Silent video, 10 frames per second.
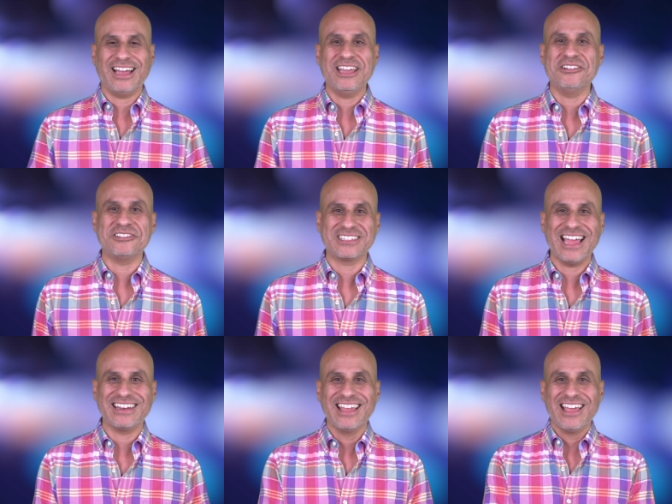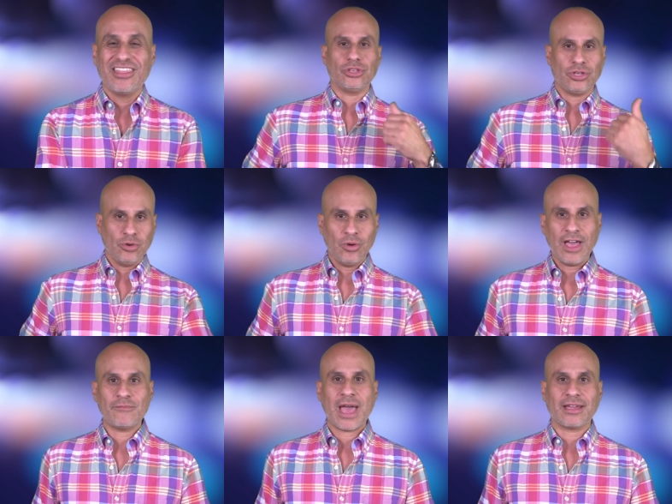I understand. You
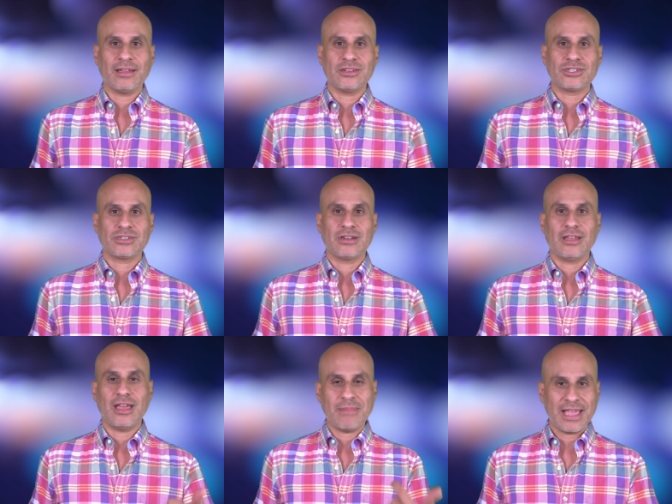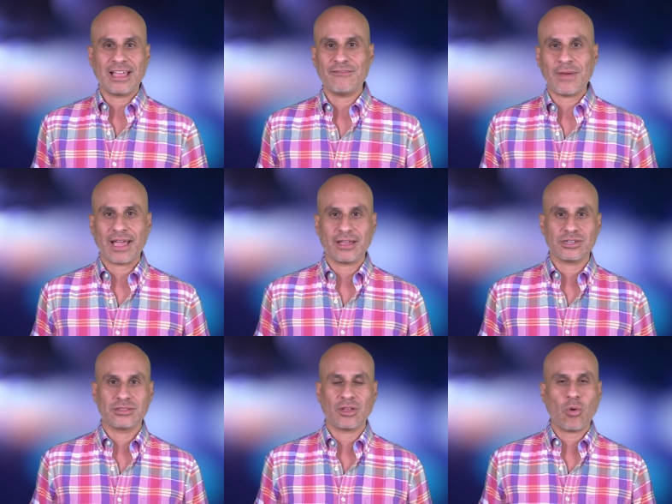have baggage and men have
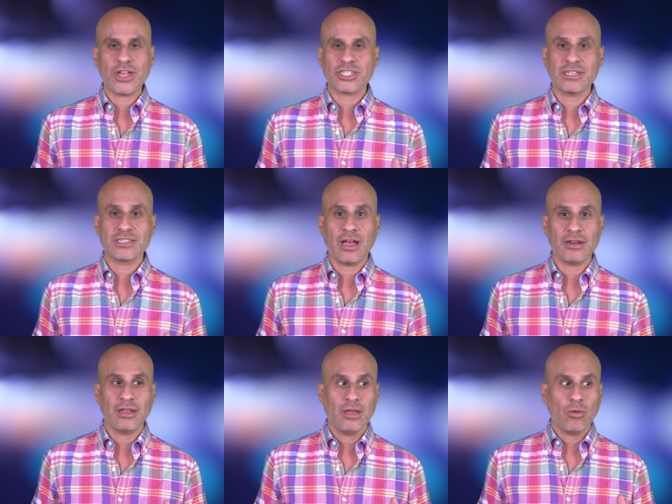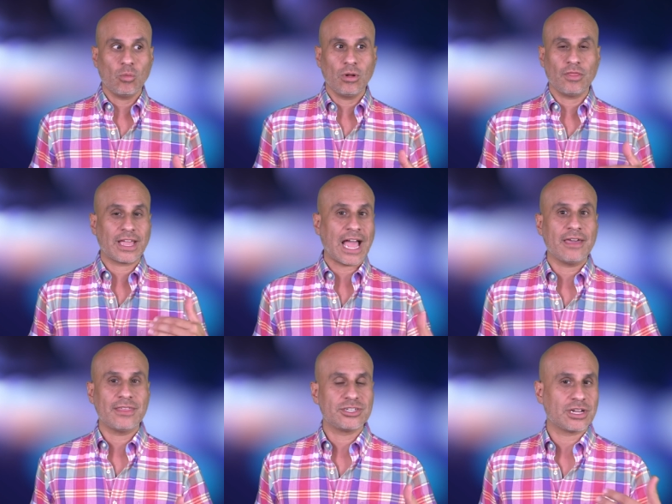baggage. The question is not, will the guy
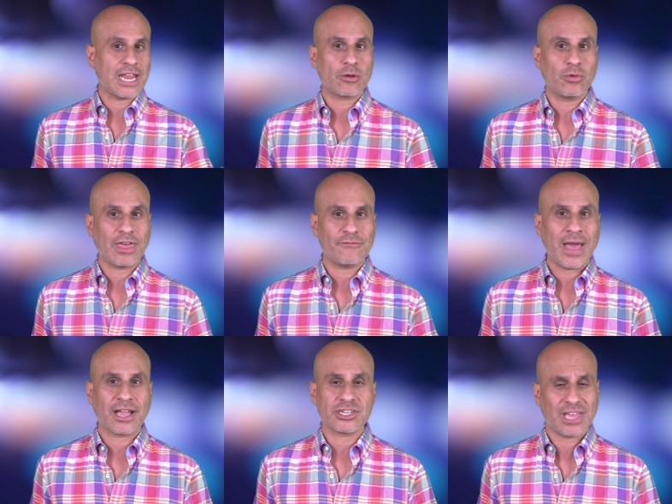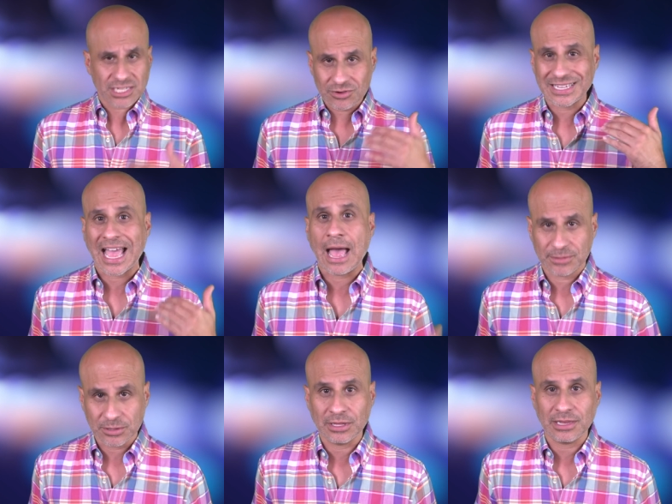that you connect with have baggage? The answer is
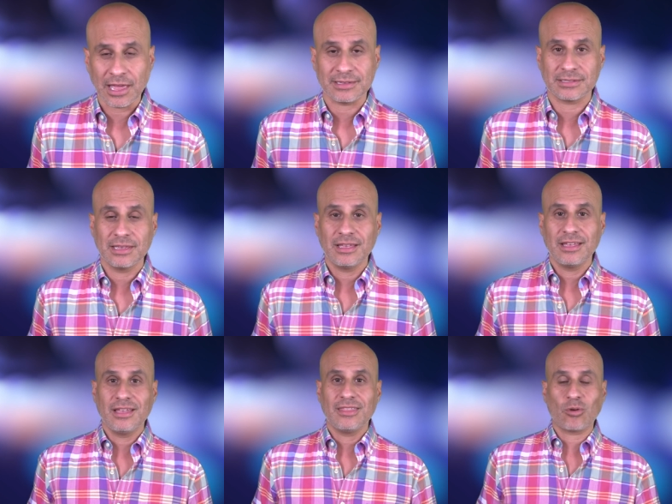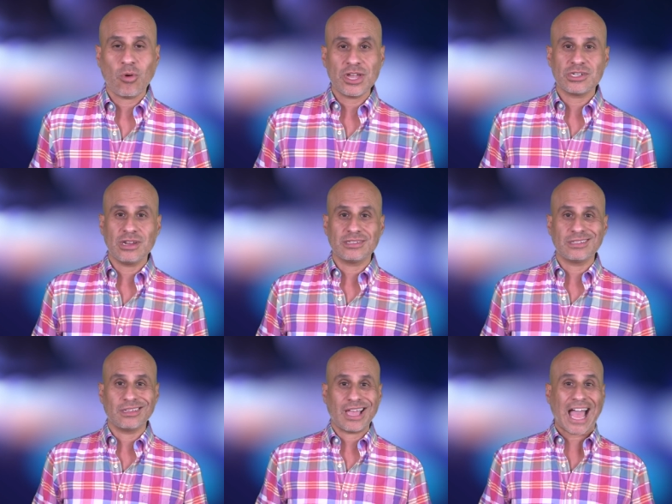absolutely yes. The question
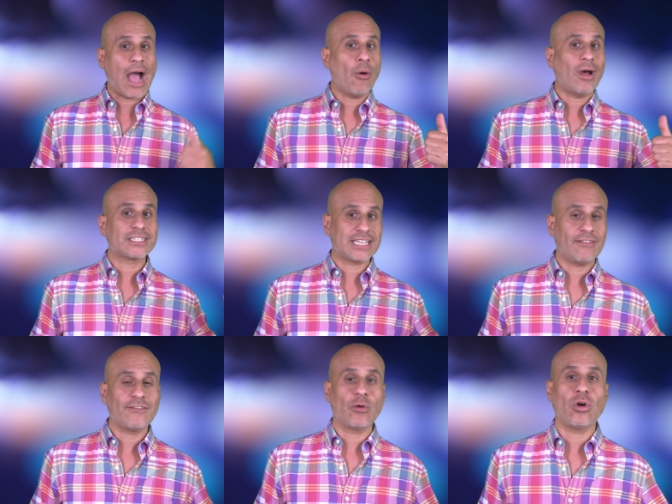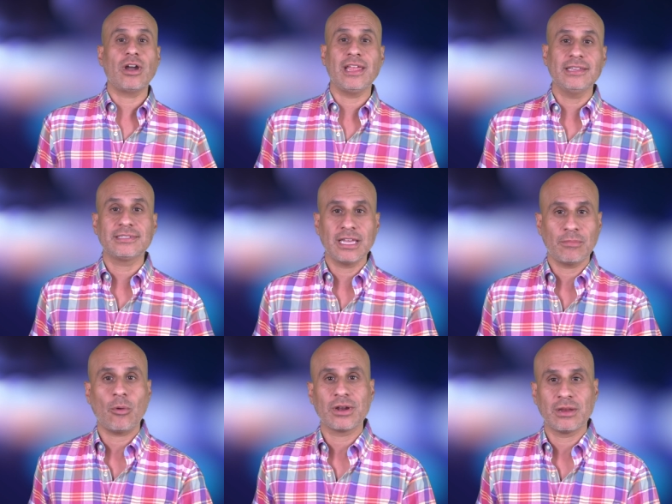is, how self aware is he
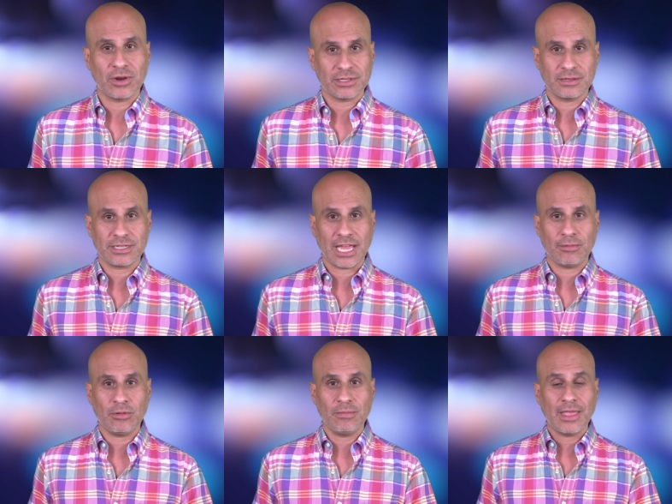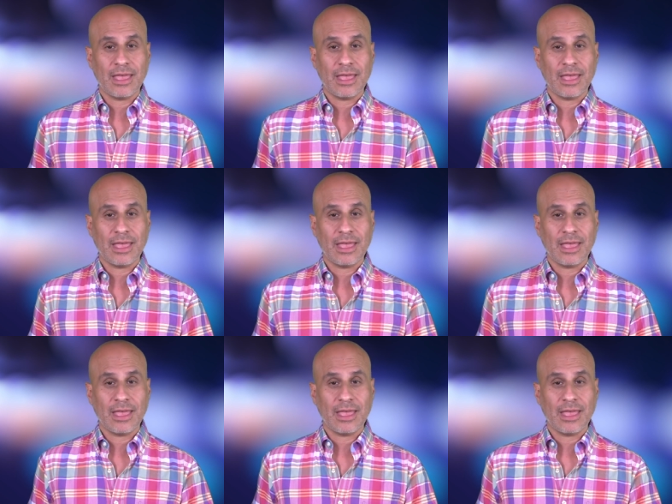about what he brings to the table?